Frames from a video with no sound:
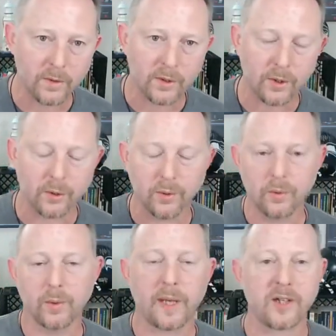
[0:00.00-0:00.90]

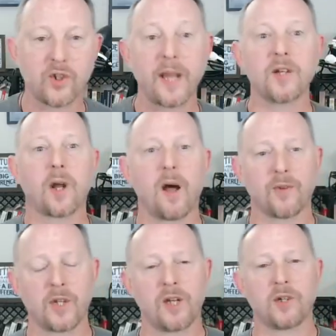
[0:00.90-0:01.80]
to exchange a
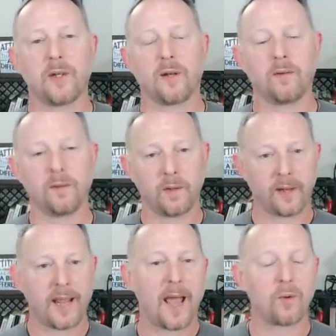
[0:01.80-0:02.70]
conversation that
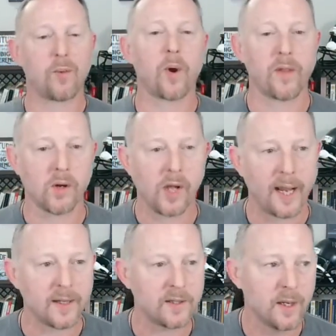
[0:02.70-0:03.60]
they had with one of their
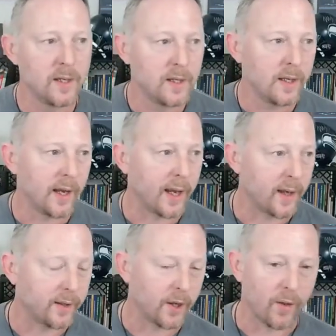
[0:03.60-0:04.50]
clients.
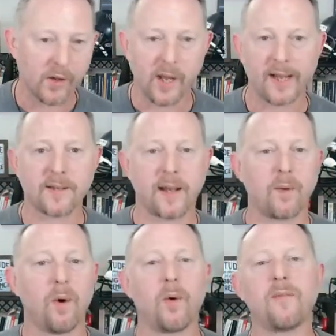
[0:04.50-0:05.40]
And, the client's like,
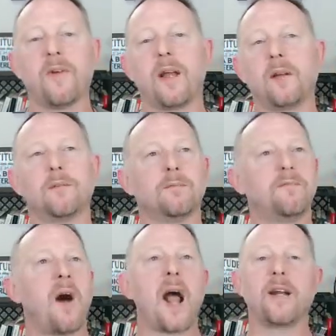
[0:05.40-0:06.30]
well, what if I
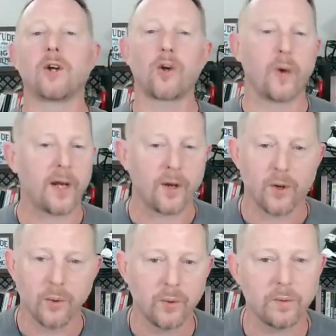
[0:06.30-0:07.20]
find or create a
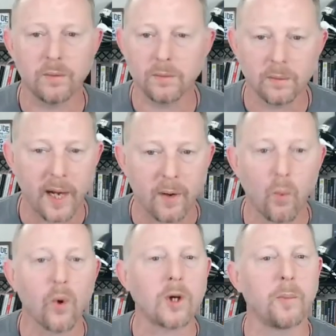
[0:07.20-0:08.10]
new and
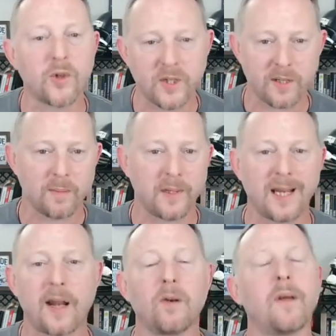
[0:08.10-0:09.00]
workable system, but
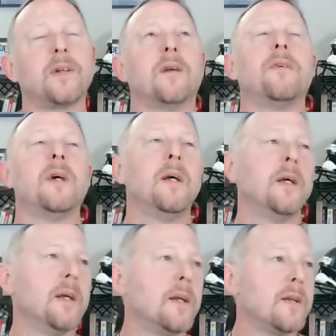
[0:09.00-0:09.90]
then I don't have enough
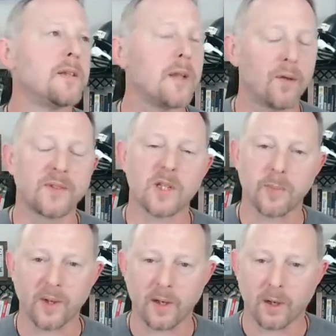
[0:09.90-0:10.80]

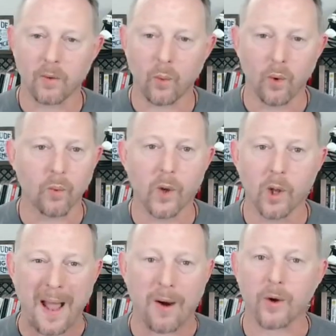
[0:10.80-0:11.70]
self-discipline or
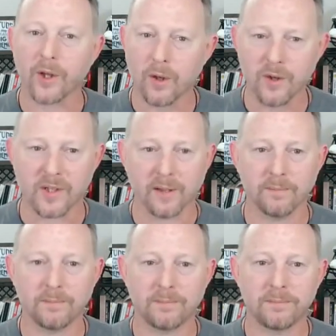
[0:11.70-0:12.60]
willpower to use it?
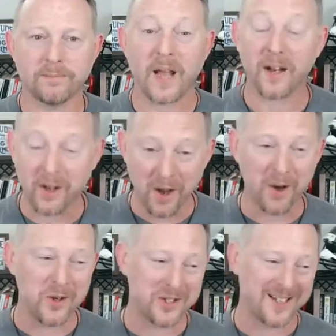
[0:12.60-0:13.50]
And the
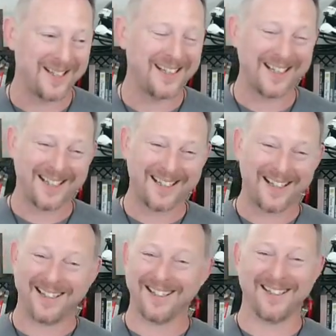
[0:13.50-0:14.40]
coach,
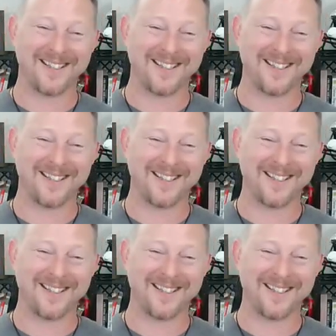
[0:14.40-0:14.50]
I